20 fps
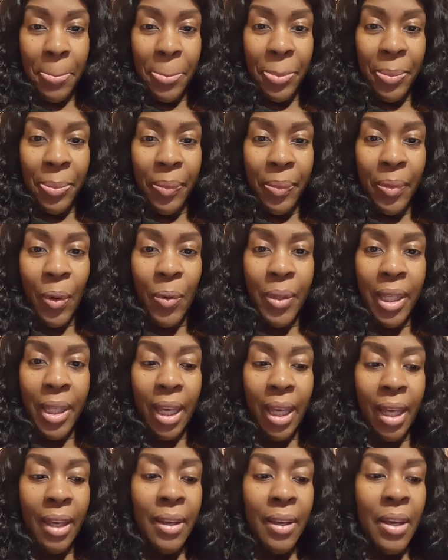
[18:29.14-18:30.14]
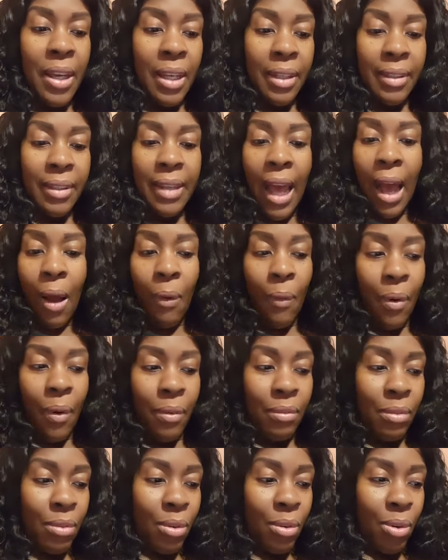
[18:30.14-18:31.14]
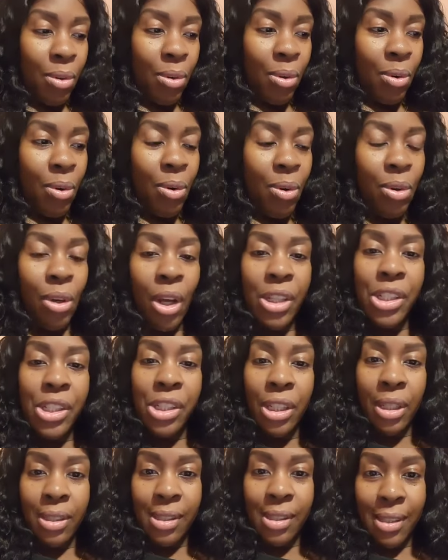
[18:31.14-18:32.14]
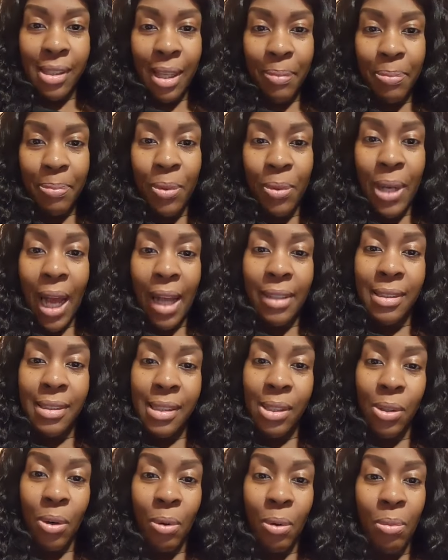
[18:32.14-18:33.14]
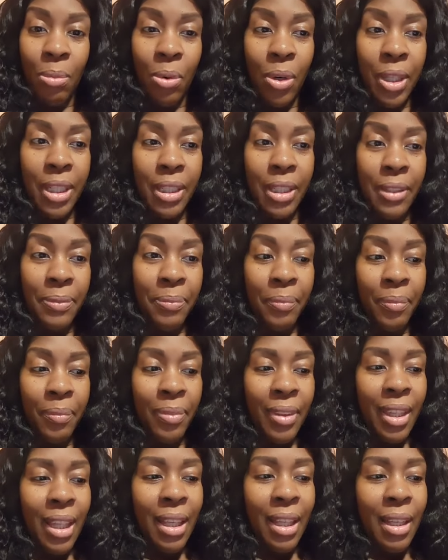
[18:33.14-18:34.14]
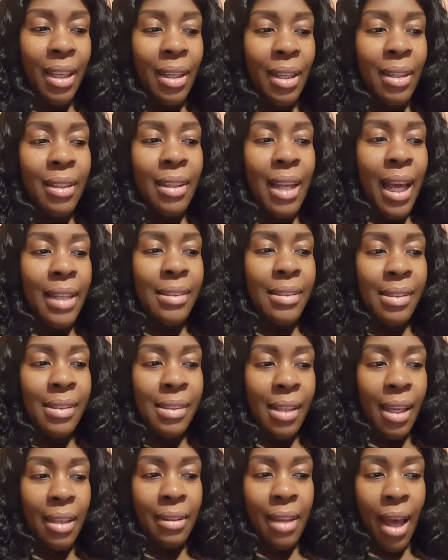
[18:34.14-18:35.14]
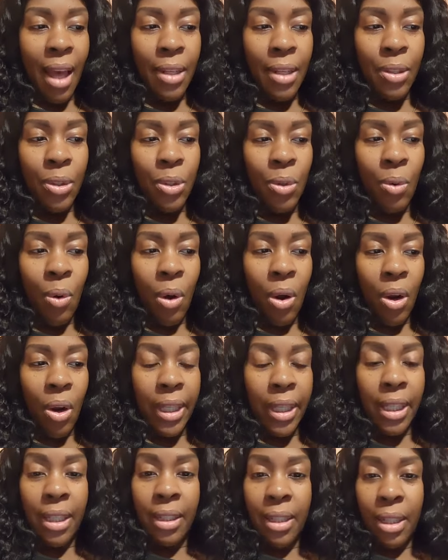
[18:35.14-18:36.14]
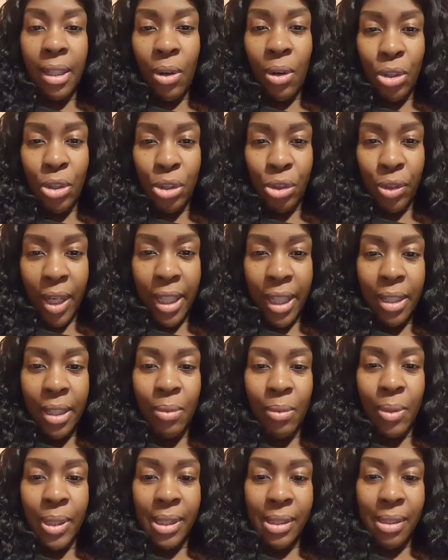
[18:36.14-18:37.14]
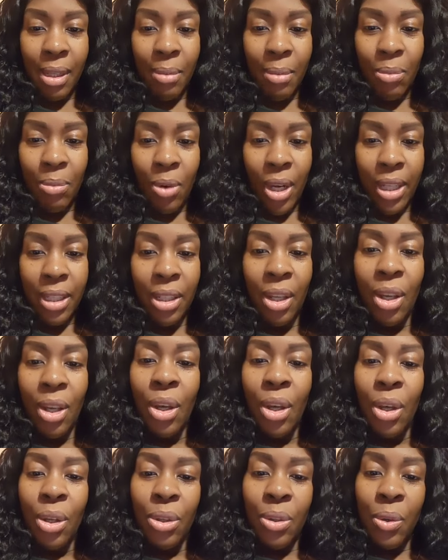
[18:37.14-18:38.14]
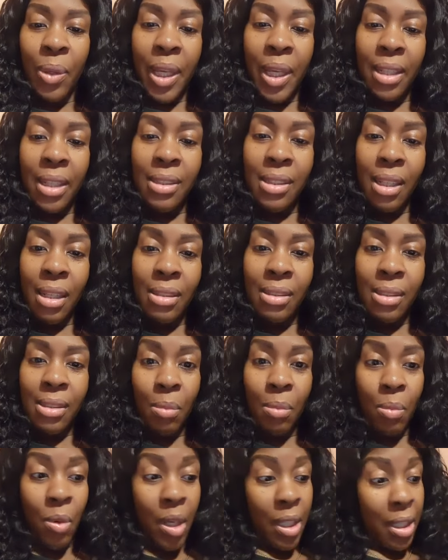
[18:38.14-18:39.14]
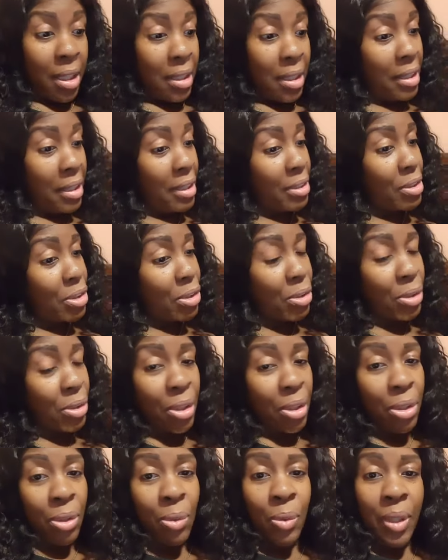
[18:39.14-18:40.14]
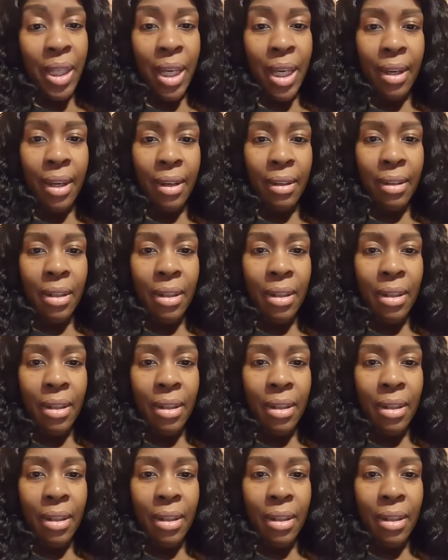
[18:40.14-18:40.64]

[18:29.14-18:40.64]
Ok? Now, ou la jan simple ou ka di yon moun, let's say that you are eating or drinking with someone, you can tell someone here's to the new year.